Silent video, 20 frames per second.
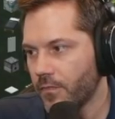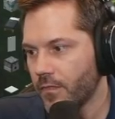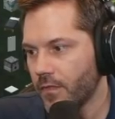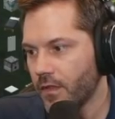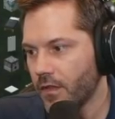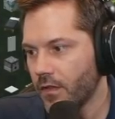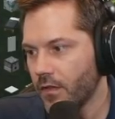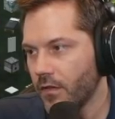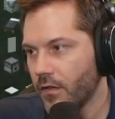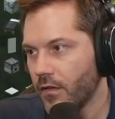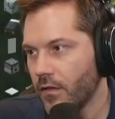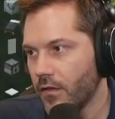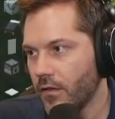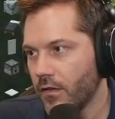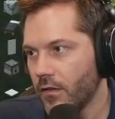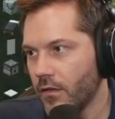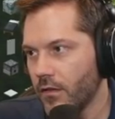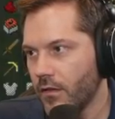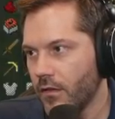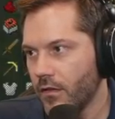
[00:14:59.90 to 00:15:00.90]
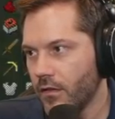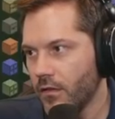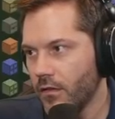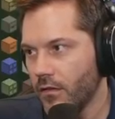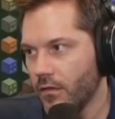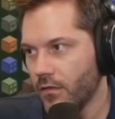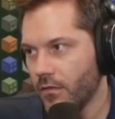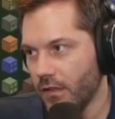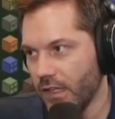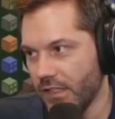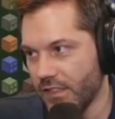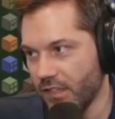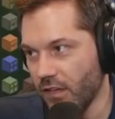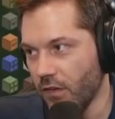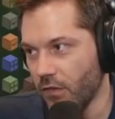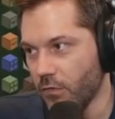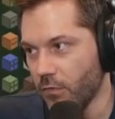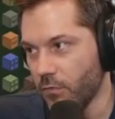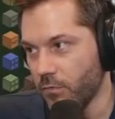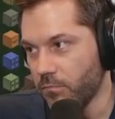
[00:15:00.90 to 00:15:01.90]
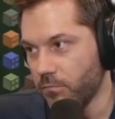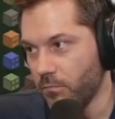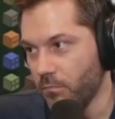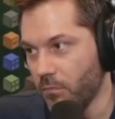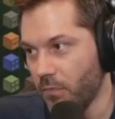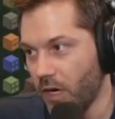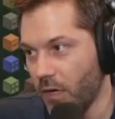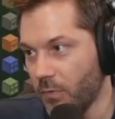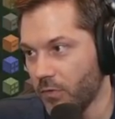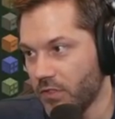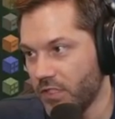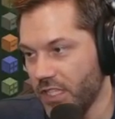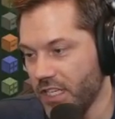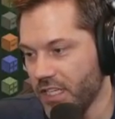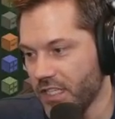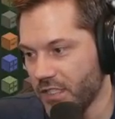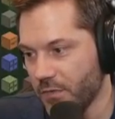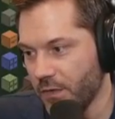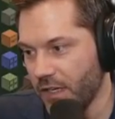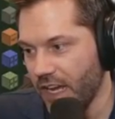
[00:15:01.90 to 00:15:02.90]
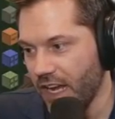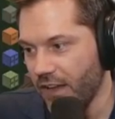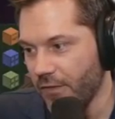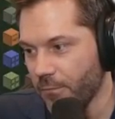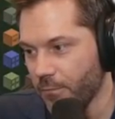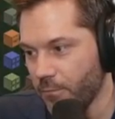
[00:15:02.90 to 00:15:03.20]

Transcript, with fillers: ingredients for this? It's all marble cheese, and we have